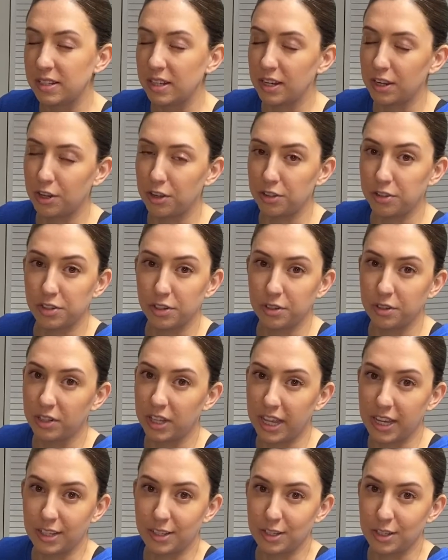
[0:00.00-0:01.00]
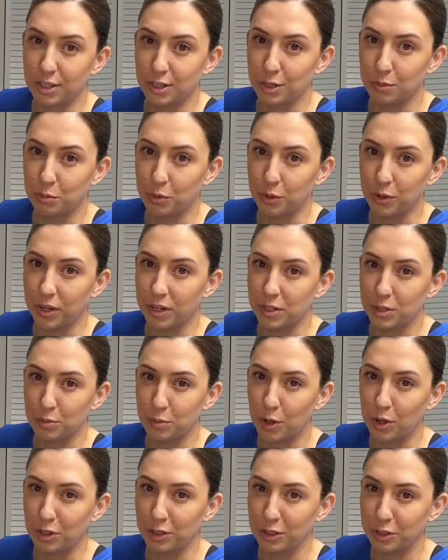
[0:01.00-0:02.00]
I also like to support
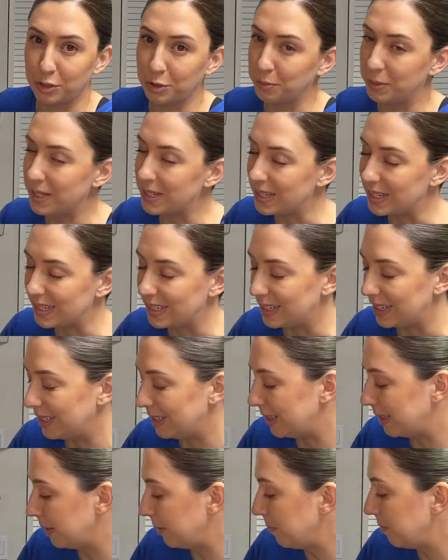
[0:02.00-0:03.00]
small local businesses.